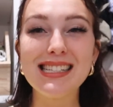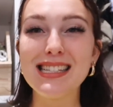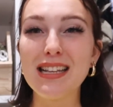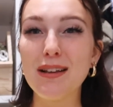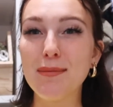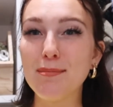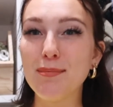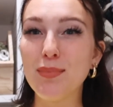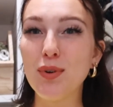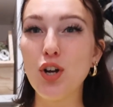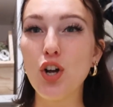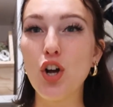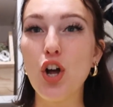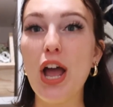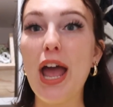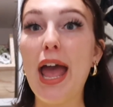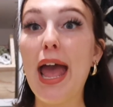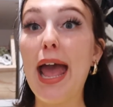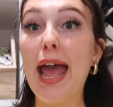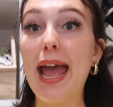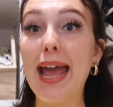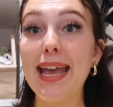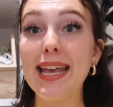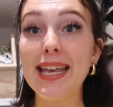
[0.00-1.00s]
simple.
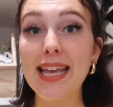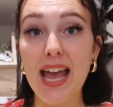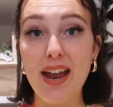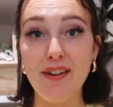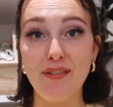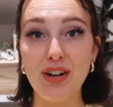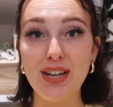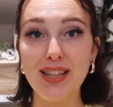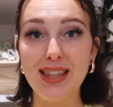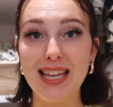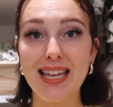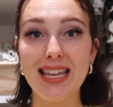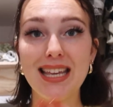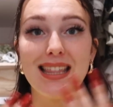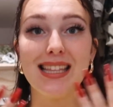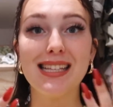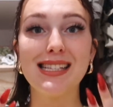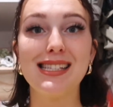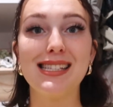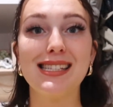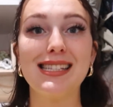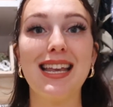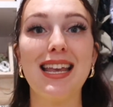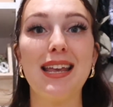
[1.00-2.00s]
Hang everything in
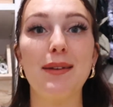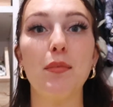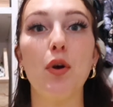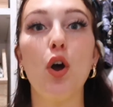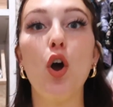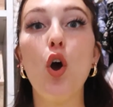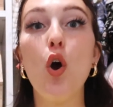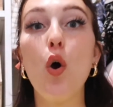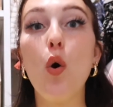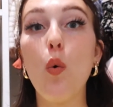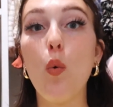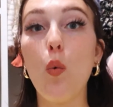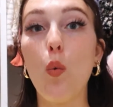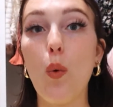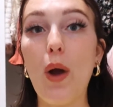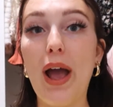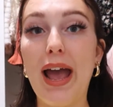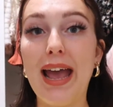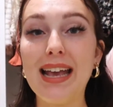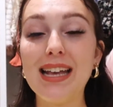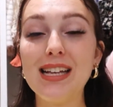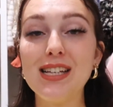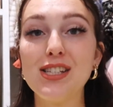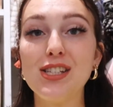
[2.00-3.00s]
the same
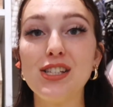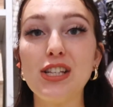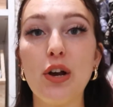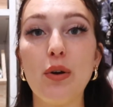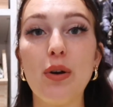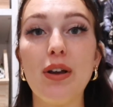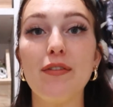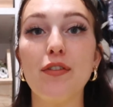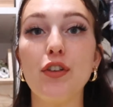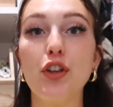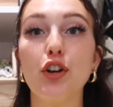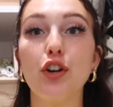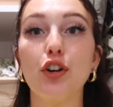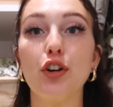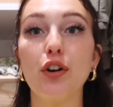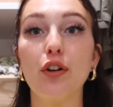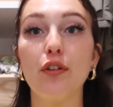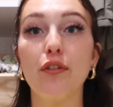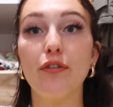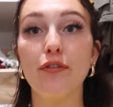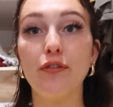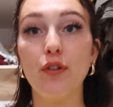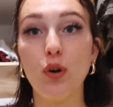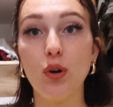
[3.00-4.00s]
way. So if you're
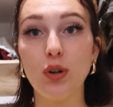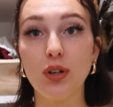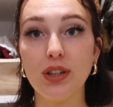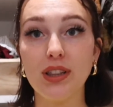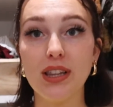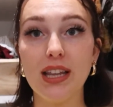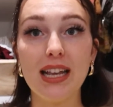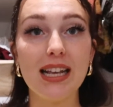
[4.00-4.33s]
gonna fold